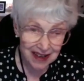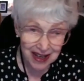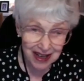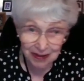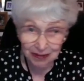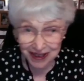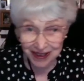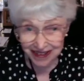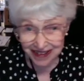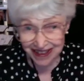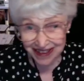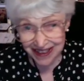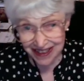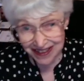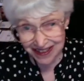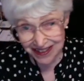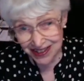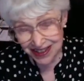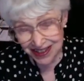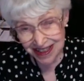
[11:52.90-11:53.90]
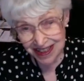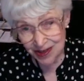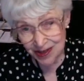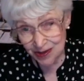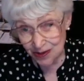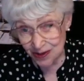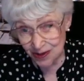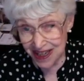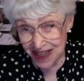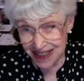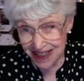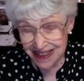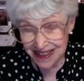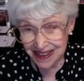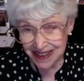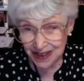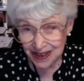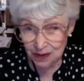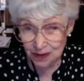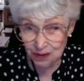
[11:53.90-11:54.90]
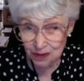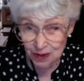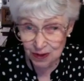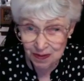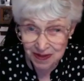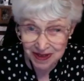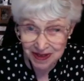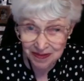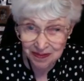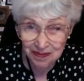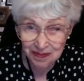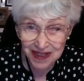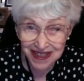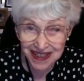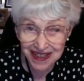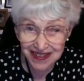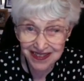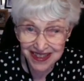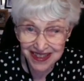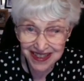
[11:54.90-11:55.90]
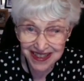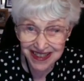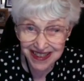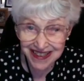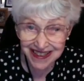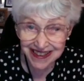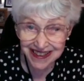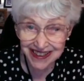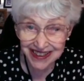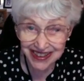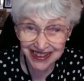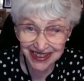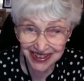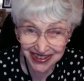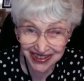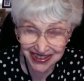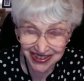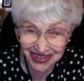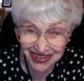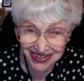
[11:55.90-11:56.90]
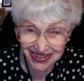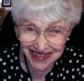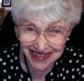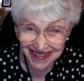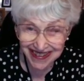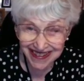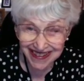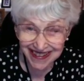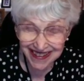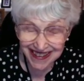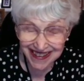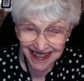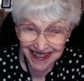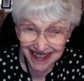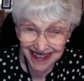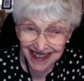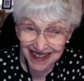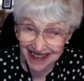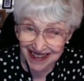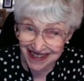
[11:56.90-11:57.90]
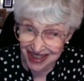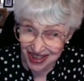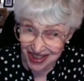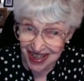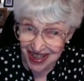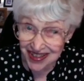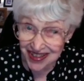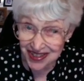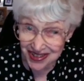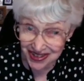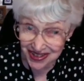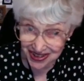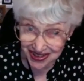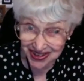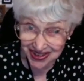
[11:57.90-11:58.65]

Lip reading: With the other, he's dragging a woman by the hair. Gender.